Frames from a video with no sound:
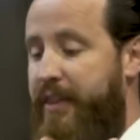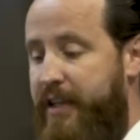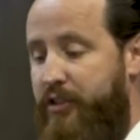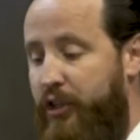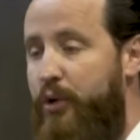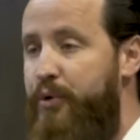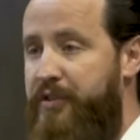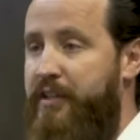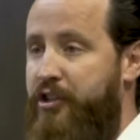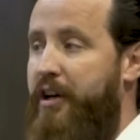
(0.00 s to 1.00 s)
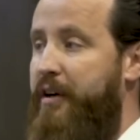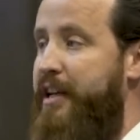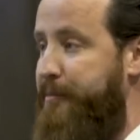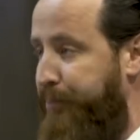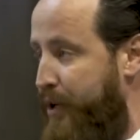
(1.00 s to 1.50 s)
this usage here
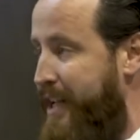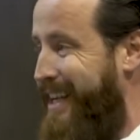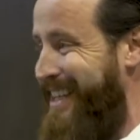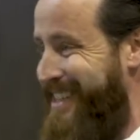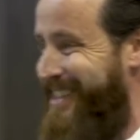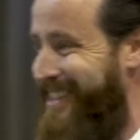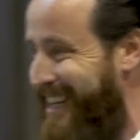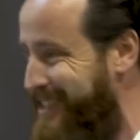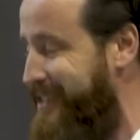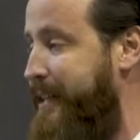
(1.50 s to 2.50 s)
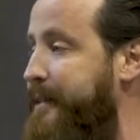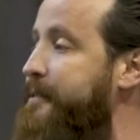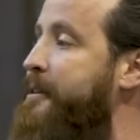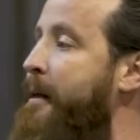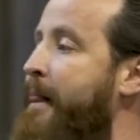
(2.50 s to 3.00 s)
is pretty
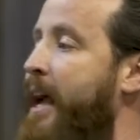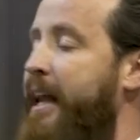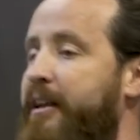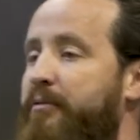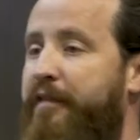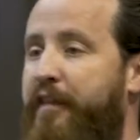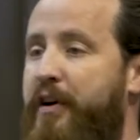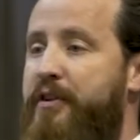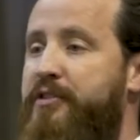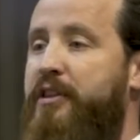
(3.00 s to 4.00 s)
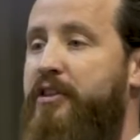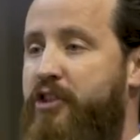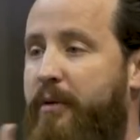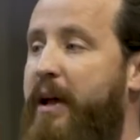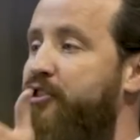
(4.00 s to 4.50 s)
consistent, and it refers to the
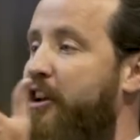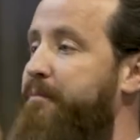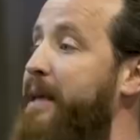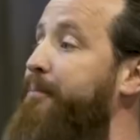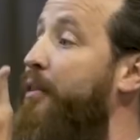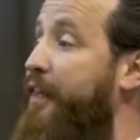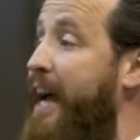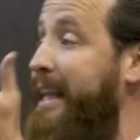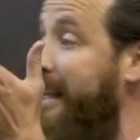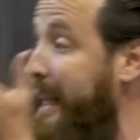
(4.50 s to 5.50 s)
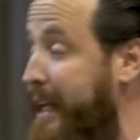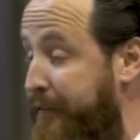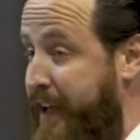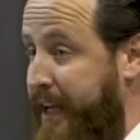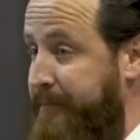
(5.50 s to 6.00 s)
generation of people then
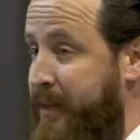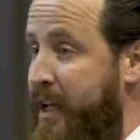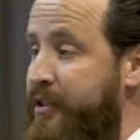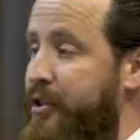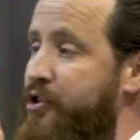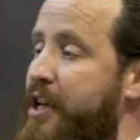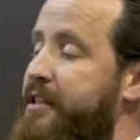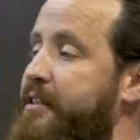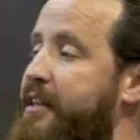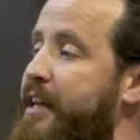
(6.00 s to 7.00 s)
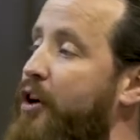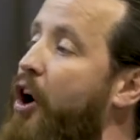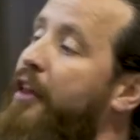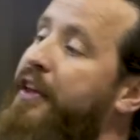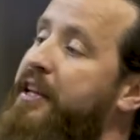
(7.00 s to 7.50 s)
living. So Jesus says
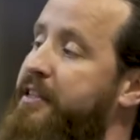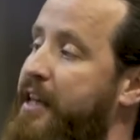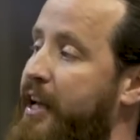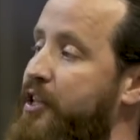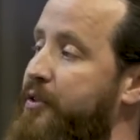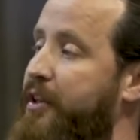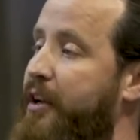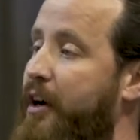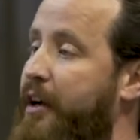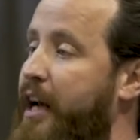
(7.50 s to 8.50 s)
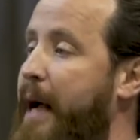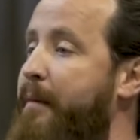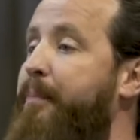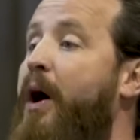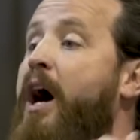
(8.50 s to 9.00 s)
all these things are going to come
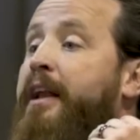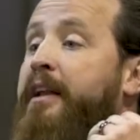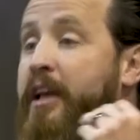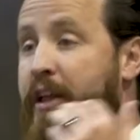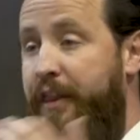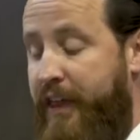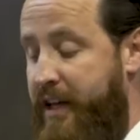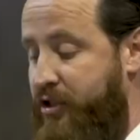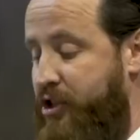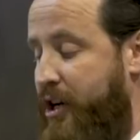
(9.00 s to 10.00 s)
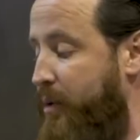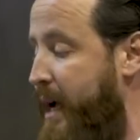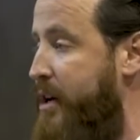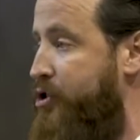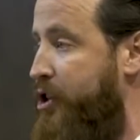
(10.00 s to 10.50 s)
upon this
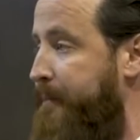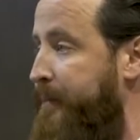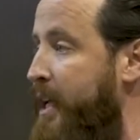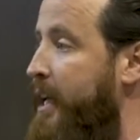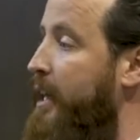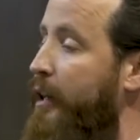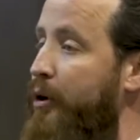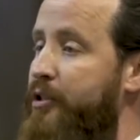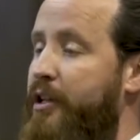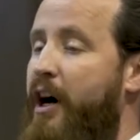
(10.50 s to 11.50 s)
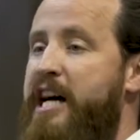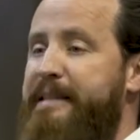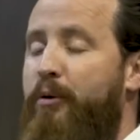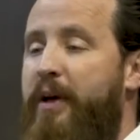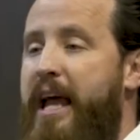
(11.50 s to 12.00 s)
generation. In Luke's
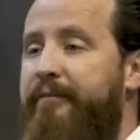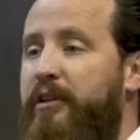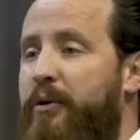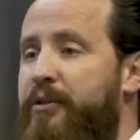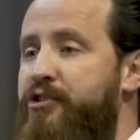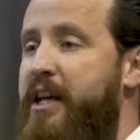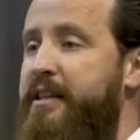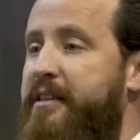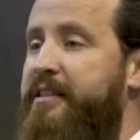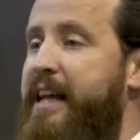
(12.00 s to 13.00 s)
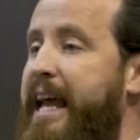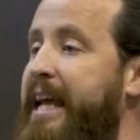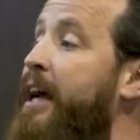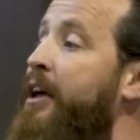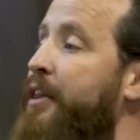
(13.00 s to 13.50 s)
Gospel, we have the Lord Jesus
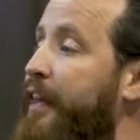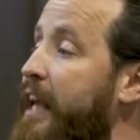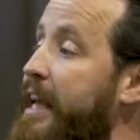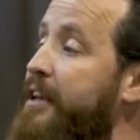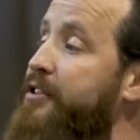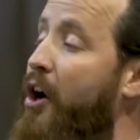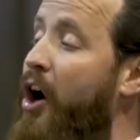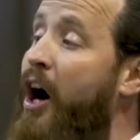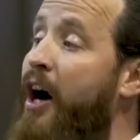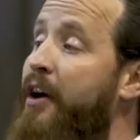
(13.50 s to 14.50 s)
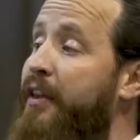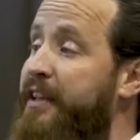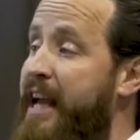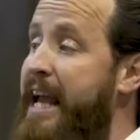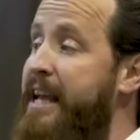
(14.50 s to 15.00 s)
saying, these are the
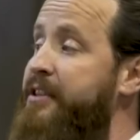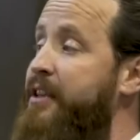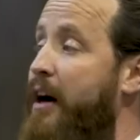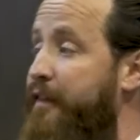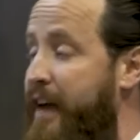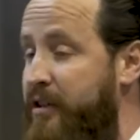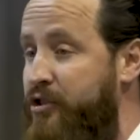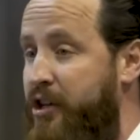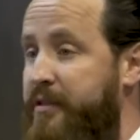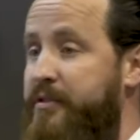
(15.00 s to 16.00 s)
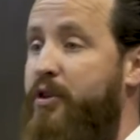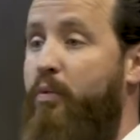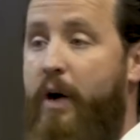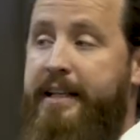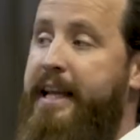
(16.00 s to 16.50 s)
days of vengeance.
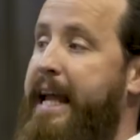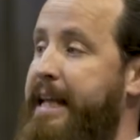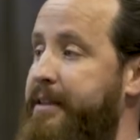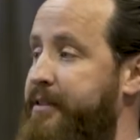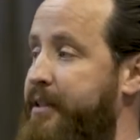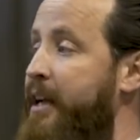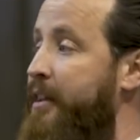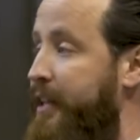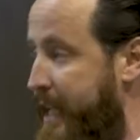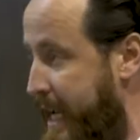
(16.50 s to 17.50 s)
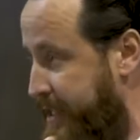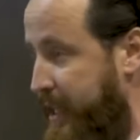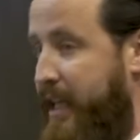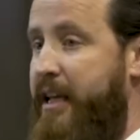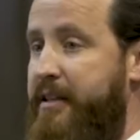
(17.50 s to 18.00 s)
What days? The days that
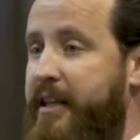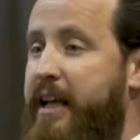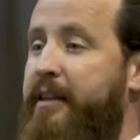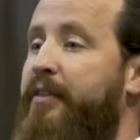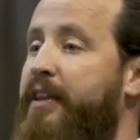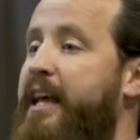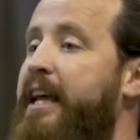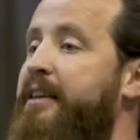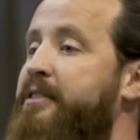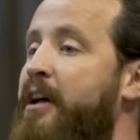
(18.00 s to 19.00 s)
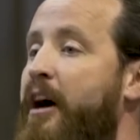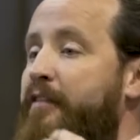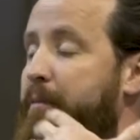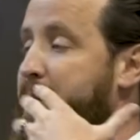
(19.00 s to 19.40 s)
he is in, the days of the